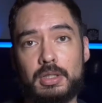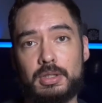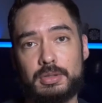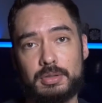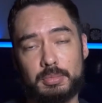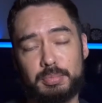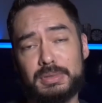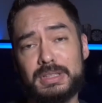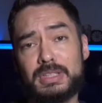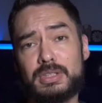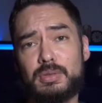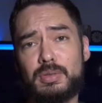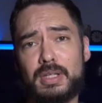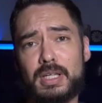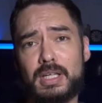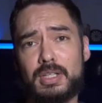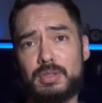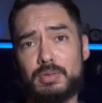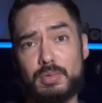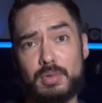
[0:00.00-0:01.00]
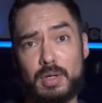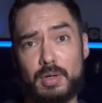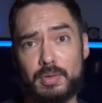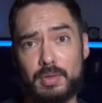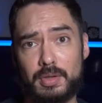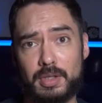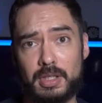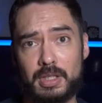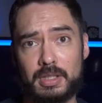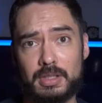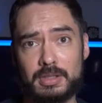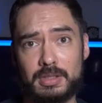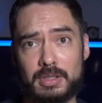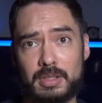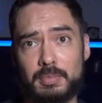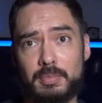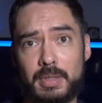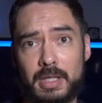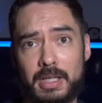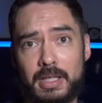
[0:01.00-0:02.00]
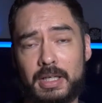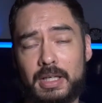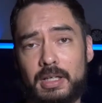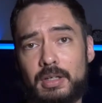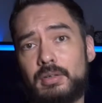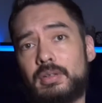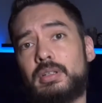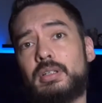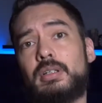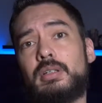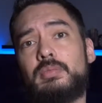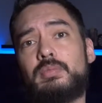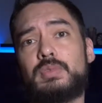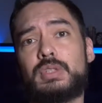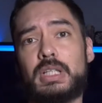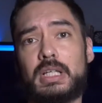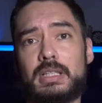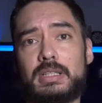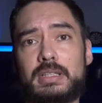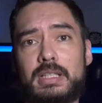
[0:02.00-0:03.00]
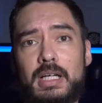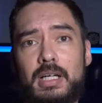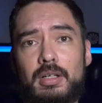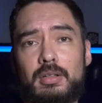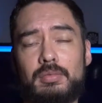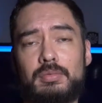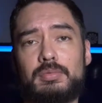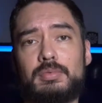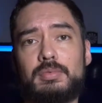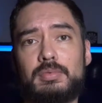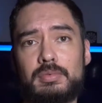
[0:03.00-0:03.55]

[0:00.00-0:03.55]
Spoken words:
So please do that. Do all the things. Come hang out. Come check us out.